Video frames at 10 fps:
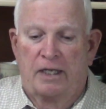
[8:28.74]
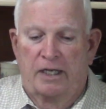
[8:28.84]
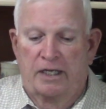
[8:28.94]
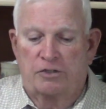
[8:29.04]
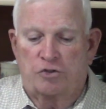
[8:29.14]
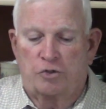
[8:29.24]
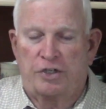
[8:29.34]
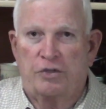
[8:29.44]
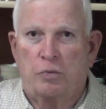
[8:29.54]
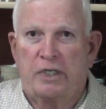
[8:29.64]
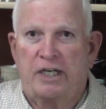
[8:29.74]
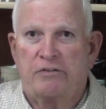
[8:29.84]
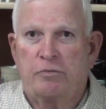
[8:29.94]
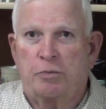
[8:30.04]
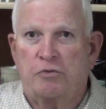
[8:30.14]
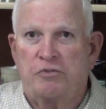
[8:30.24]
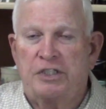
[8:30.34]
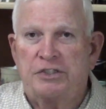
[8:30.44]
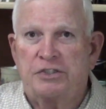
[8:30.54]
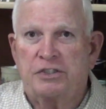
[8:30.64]
And so here we have a
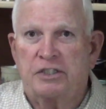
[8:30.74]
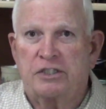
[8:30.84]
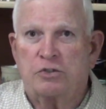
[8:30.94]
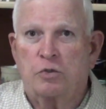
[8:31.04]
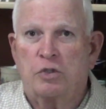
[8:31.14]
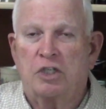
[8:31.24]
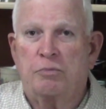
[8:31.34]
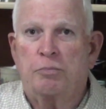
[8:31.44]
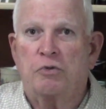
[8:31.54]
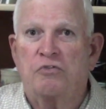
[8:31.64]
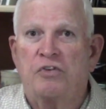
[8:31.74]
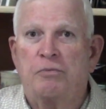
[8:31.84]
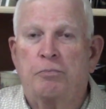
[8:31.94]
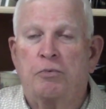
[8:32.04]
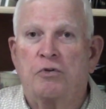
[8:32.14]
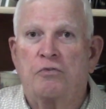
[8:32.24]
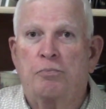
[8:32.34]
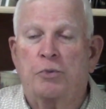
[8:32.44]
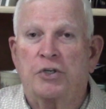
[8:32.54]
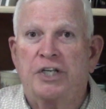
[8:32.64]
provision that's going to
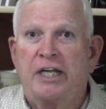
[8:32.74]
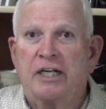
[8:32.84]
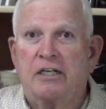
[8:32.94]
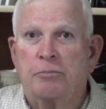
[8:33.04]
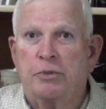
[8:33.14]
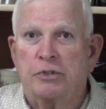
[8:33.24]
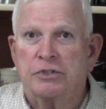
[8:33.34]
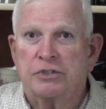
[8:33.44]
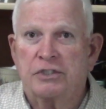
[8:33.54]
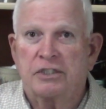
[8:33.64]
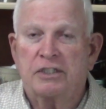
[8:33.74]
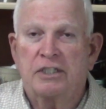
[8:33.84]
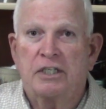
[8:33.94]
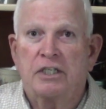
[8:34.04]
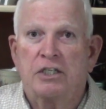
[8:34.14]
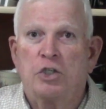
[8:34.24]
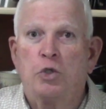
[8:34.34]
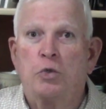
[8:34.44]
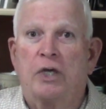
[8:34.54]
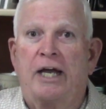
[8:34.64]
protect a person
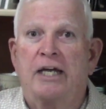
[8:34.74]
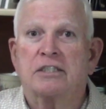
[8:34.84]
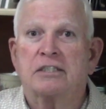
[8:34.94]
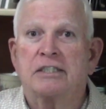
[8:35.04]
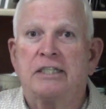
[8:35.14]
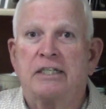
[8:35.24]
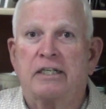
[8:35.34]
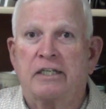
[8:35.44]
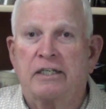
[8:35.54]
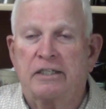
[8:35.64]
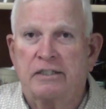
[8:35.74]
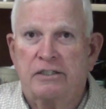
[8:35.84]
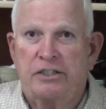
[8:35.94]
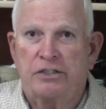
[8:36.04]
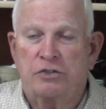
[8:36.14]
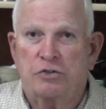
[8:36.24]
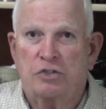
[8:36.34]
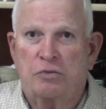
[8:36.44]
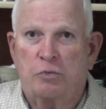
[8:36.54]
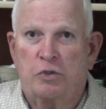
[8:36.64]
who accidentally kills
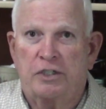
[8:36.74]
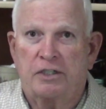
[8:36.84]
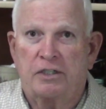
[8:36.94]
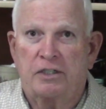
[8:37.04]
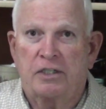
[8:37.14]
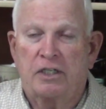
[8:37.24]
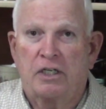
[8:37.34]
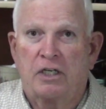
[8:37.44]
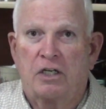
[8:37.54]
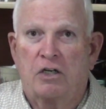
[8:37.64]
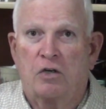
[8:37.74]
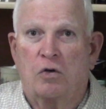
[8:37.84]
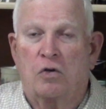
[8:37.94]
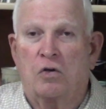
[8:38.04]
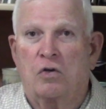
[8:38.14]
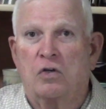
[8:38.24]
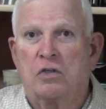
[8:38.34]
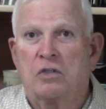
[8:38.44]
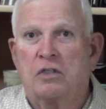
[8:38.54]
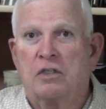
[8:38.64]
someone, or
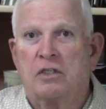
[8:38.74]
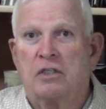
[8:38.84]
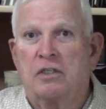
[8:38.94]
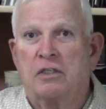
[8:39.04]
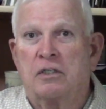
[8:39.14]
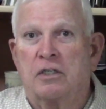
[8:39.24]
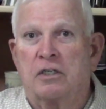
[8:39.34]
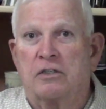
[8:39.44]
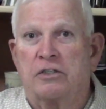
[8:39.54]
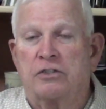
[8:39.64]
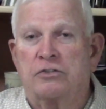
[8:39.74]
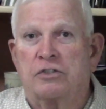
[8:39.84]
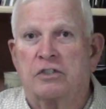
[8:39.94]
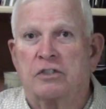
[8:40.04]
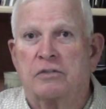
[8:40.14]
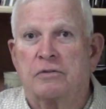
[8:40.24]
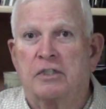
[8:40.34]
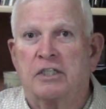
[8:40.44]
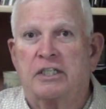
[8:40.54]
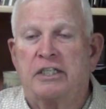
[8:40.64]
there's
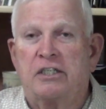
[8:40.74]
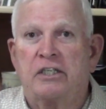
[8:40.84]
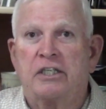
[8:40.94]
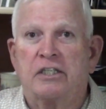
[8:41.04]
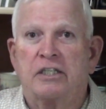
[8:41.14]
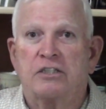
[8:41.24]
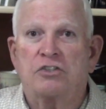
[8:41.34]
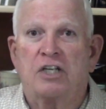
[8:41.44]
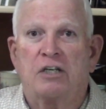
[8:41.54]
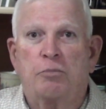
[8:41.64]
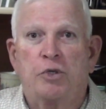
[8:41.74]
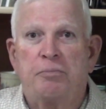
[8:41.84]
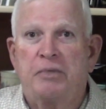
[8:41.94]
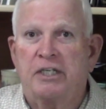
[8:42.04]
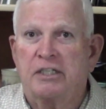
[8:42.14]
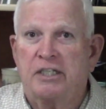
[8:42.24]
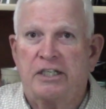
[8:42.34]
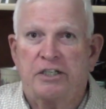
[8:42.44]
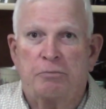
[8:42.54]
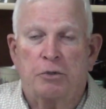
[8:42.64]
a killing that's not
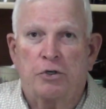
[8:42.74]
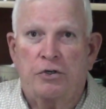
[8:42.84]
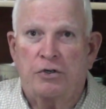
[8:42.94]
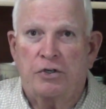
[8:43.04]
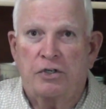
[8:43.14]
premeditated murder.